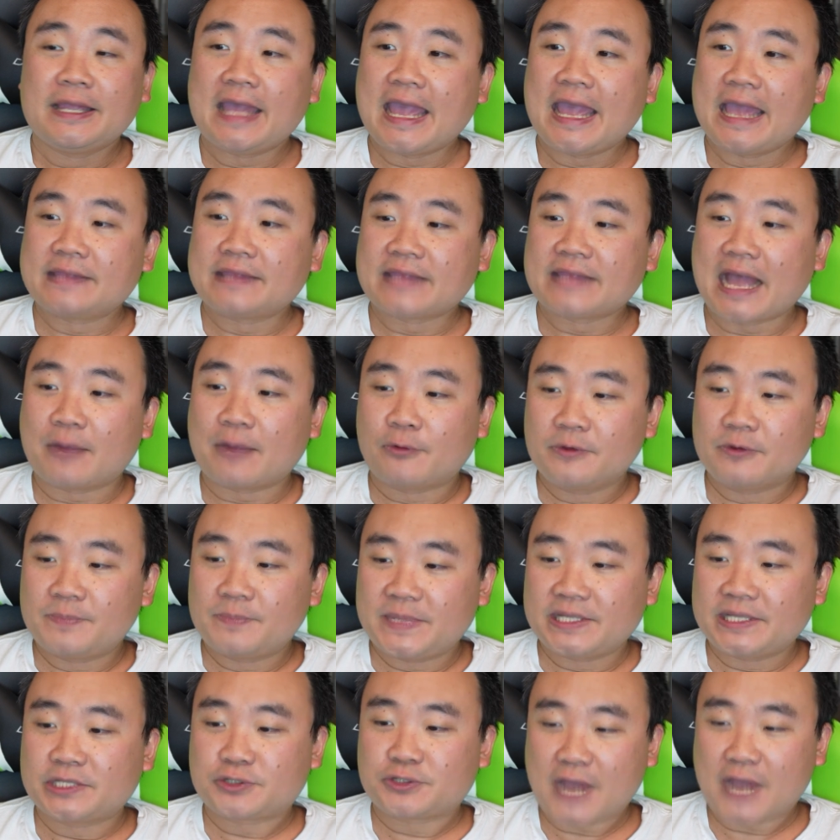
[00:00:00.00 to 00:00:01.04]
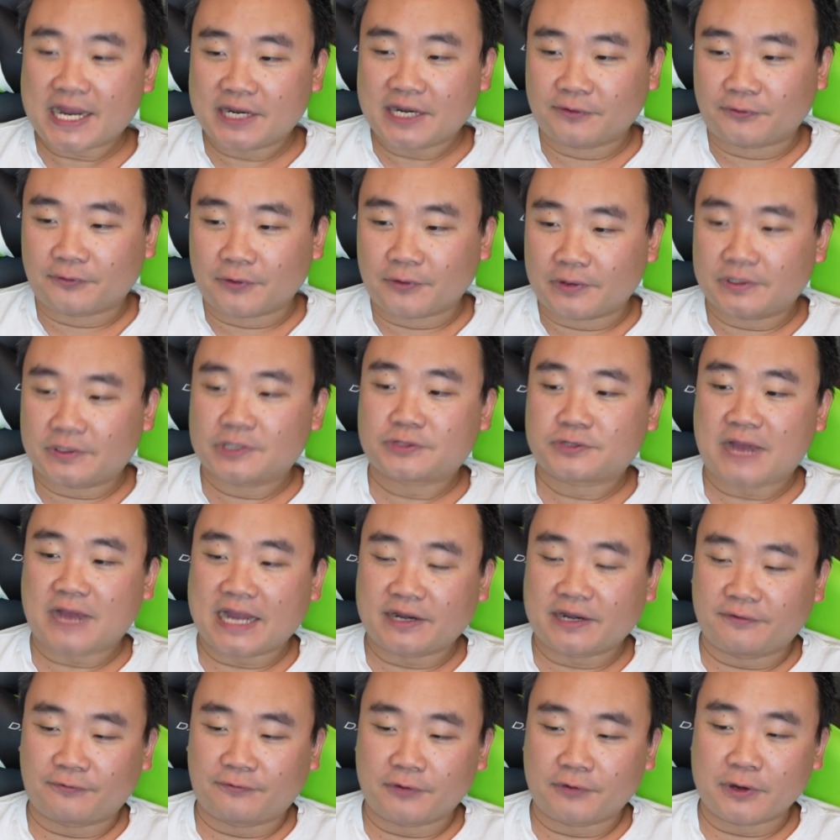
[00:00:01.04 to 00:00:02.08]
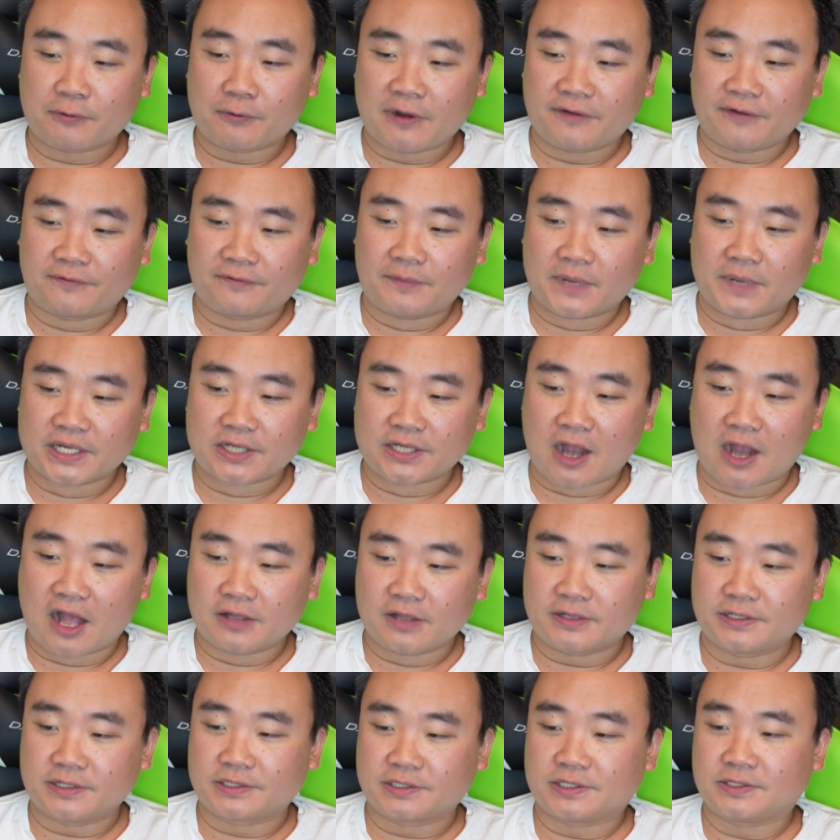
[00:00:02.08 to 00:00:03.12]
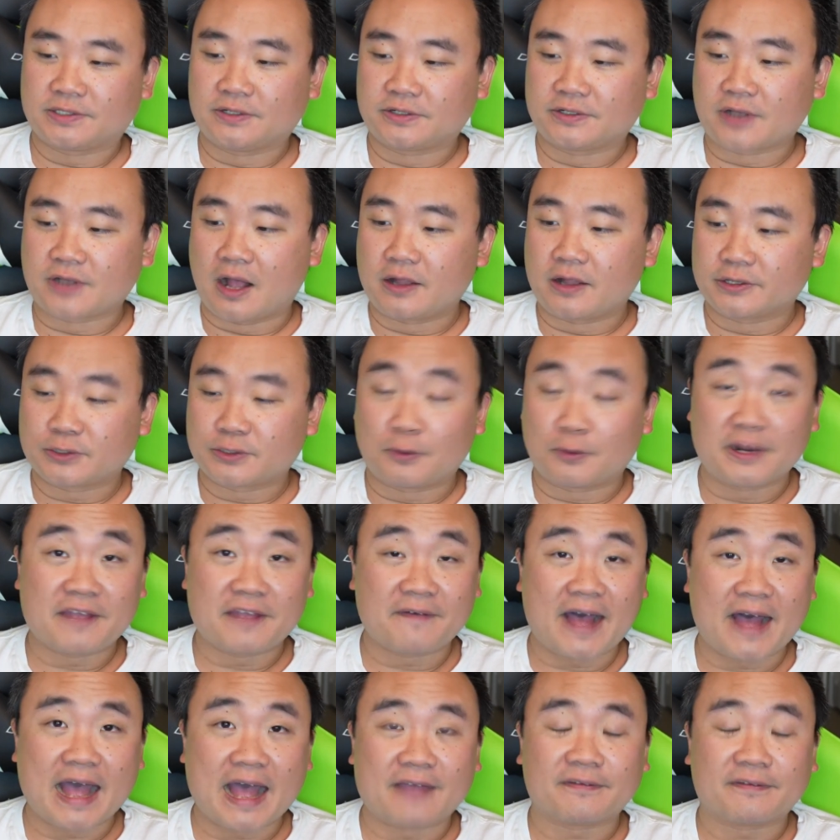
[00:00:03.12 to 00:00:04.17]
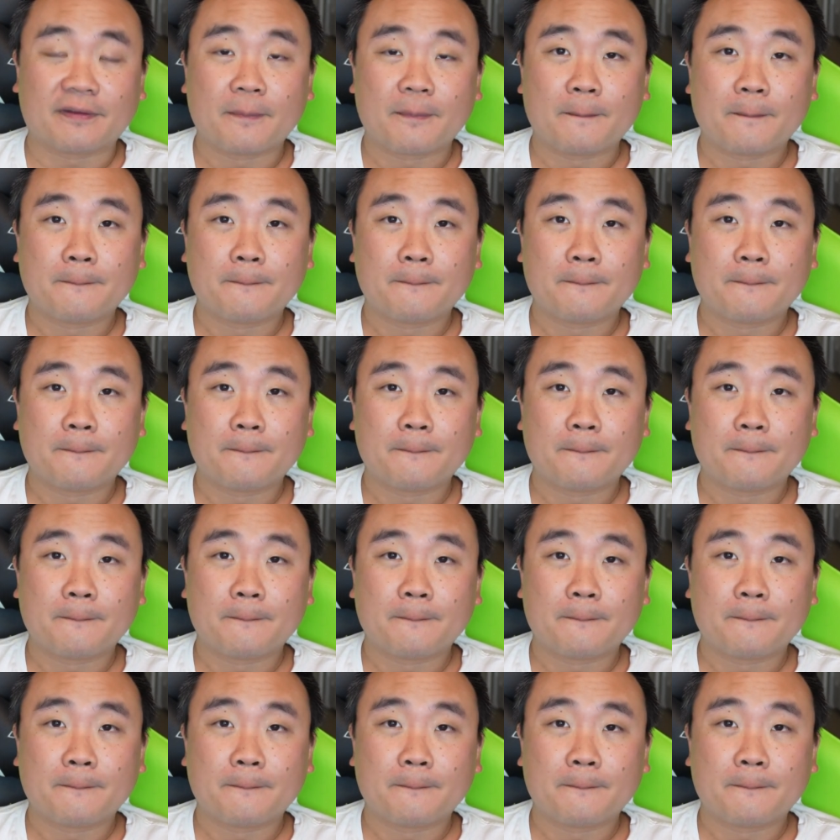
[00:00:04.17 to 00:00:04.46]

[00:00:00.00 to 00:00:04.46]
And that would be the dragon fruit. The dragon fruit went from $1 to $1.25.